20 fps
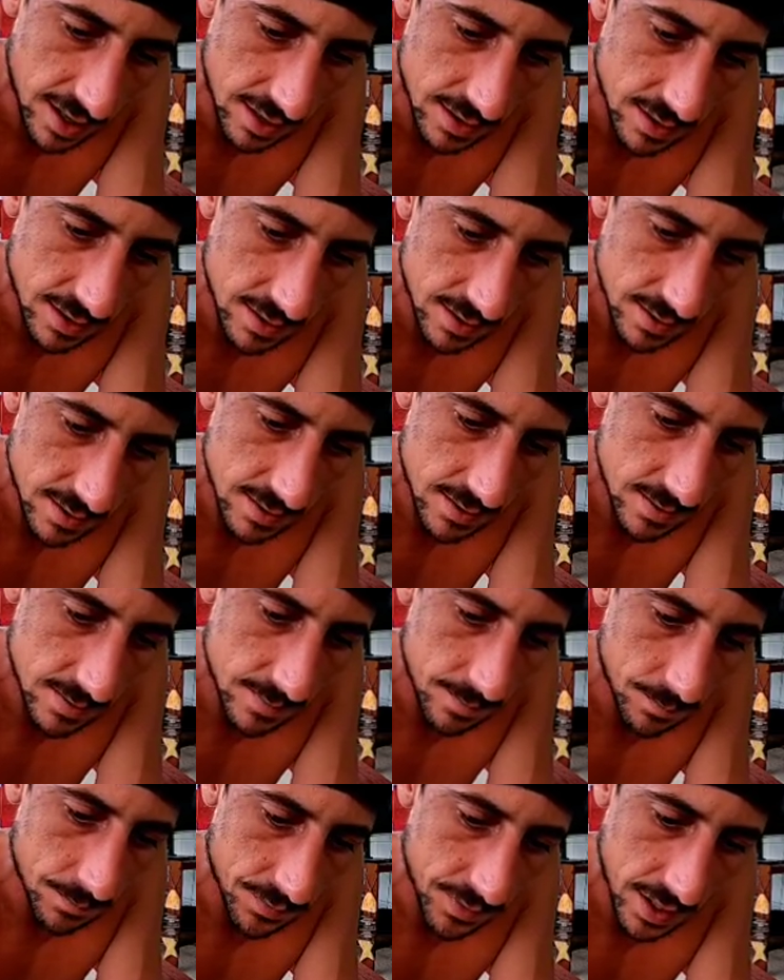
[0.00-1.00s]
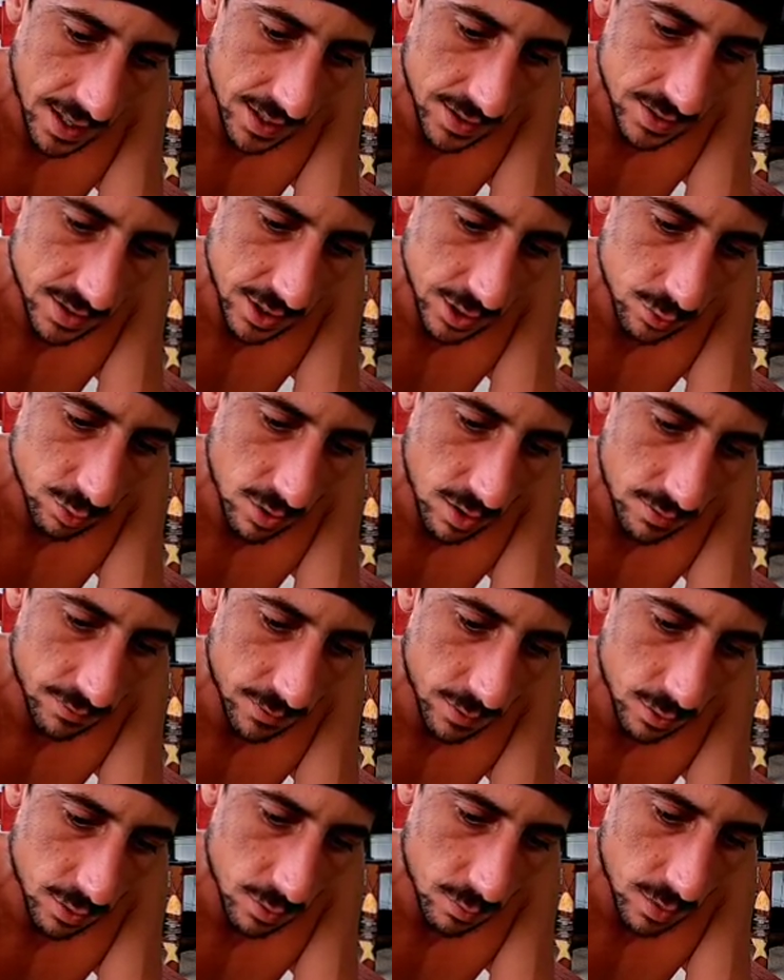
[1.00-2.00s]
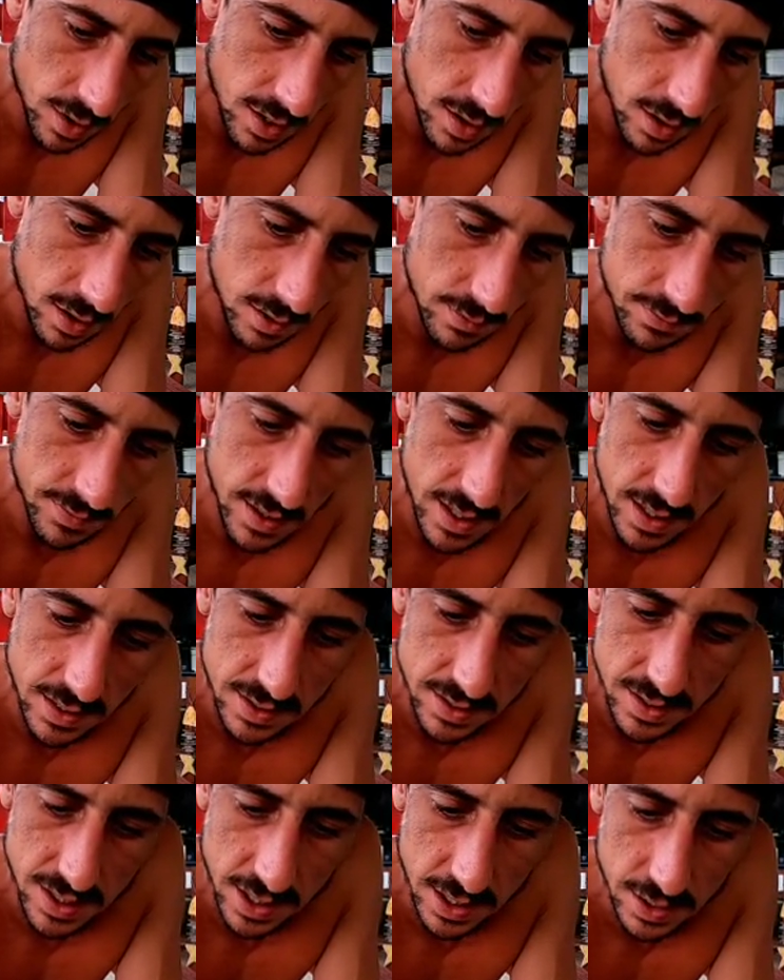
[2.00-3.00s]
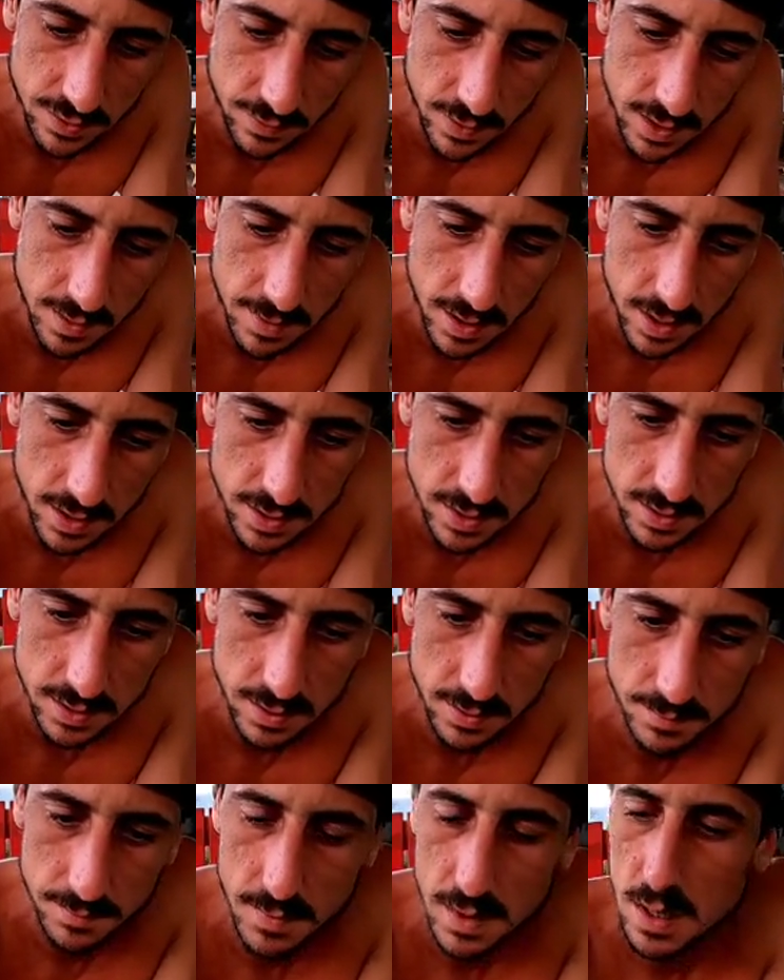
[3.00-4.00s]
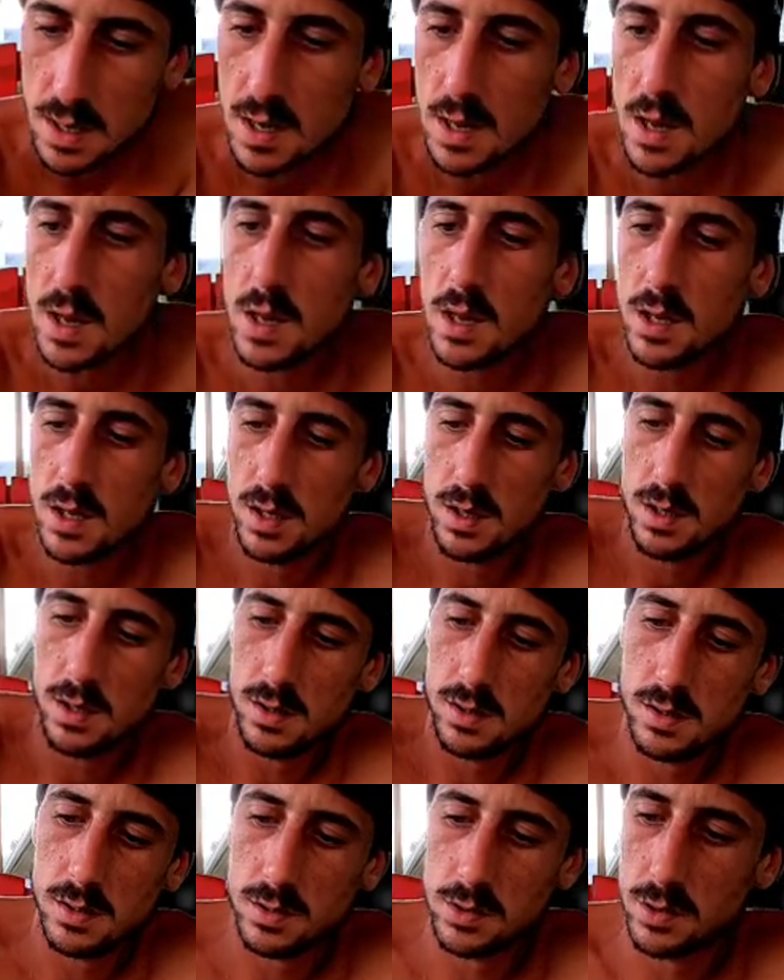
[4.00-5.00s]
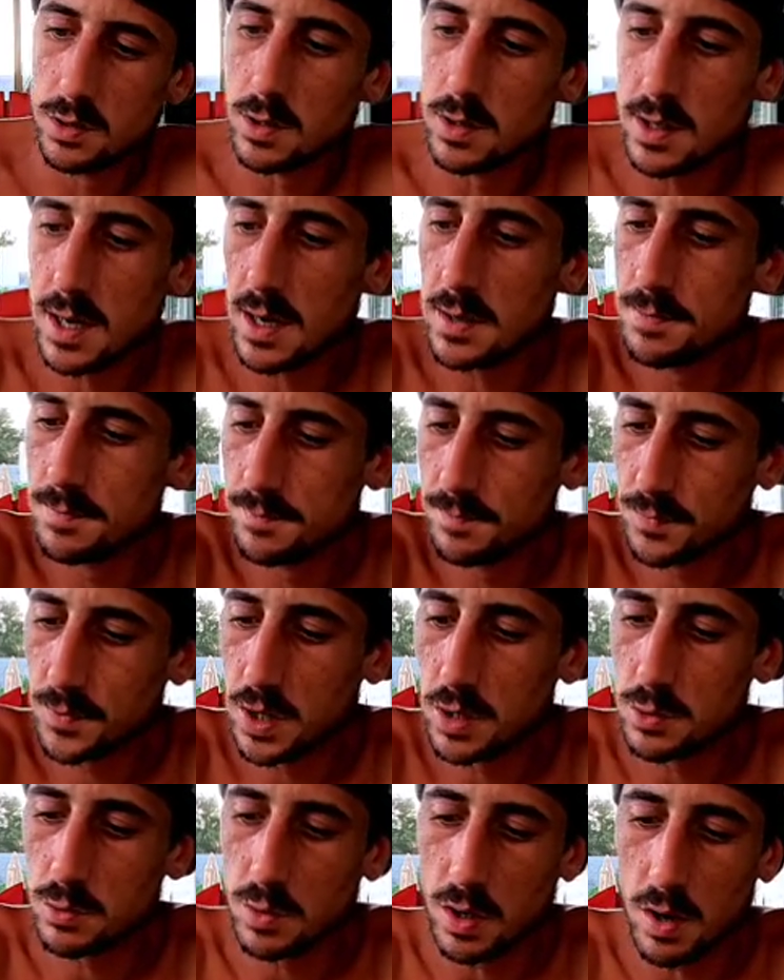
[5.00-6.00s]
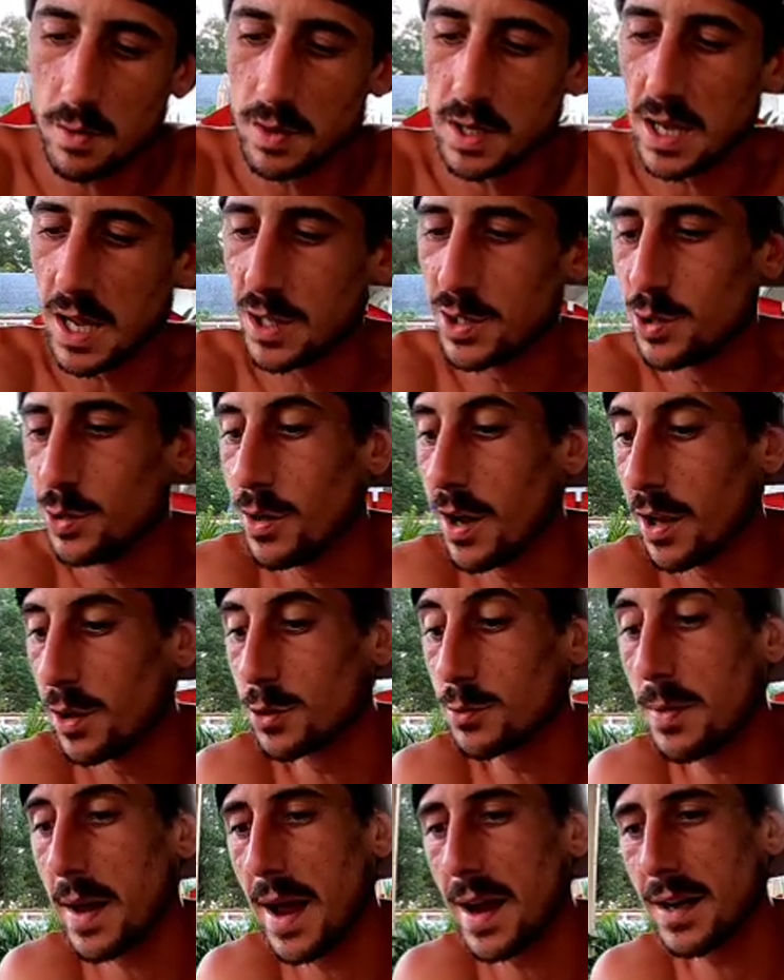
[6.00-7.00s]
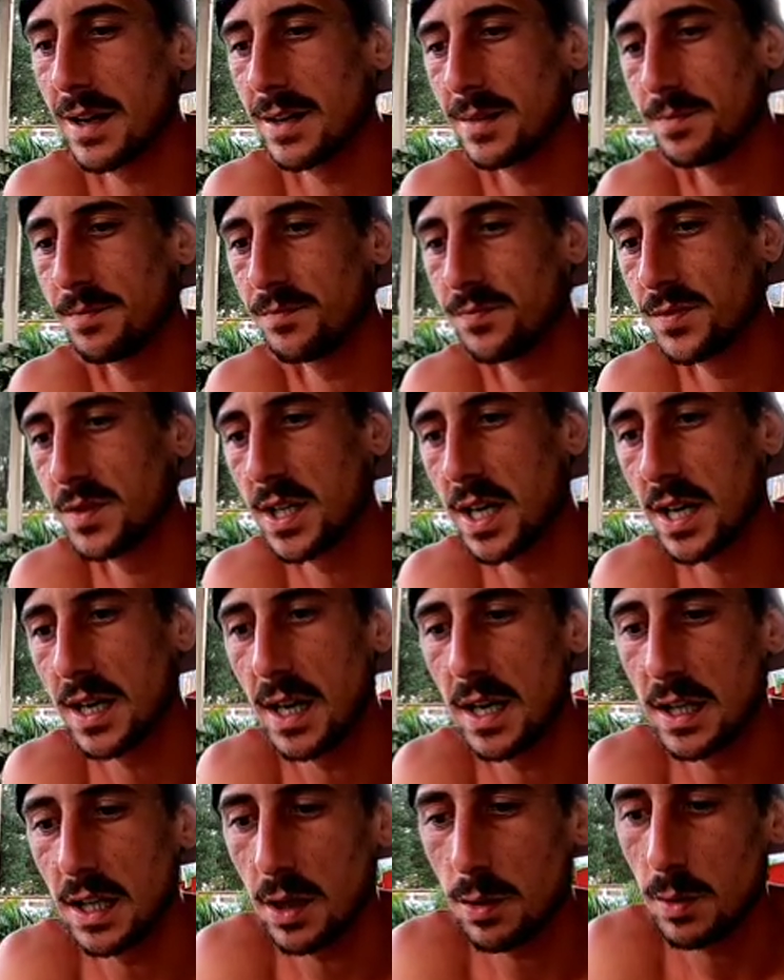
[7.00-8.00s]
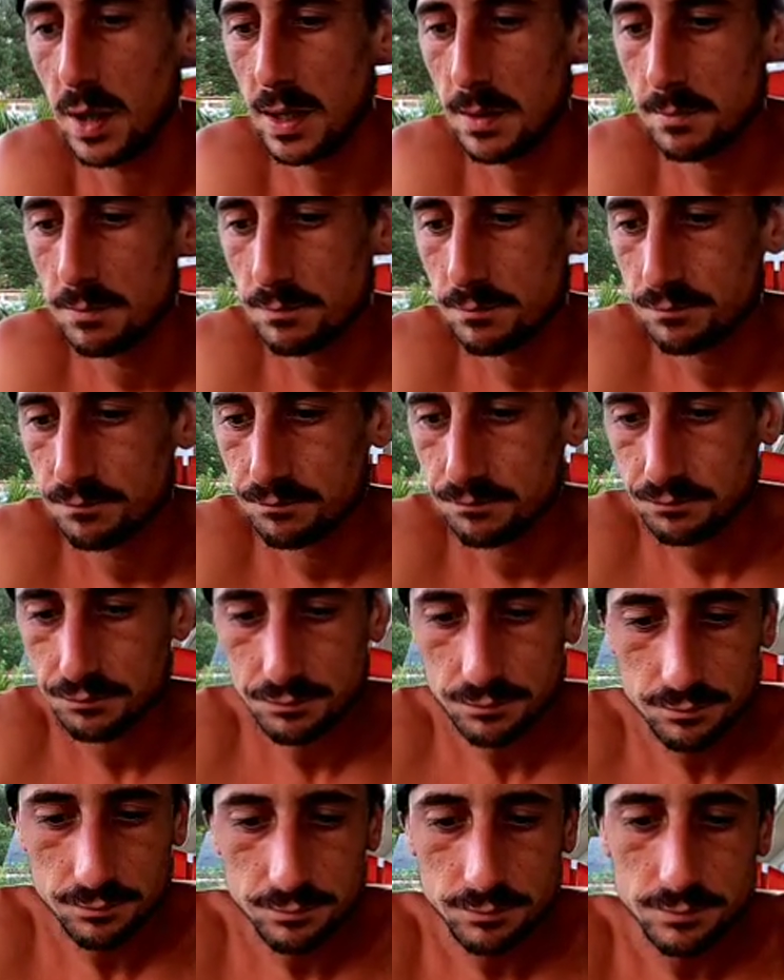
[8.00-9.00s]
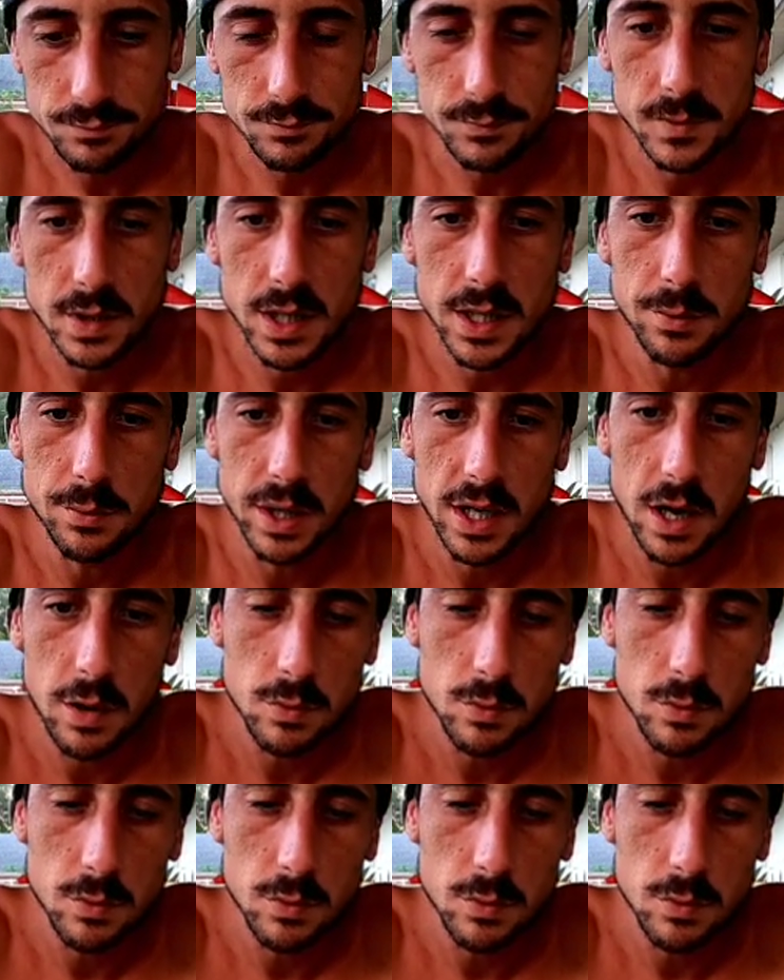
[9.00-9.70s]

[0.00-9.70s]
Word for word: ten. Nasty twelve for the one off and six for the bust. It's okay, because we already got two dollars back. Ticket ninety-three. Here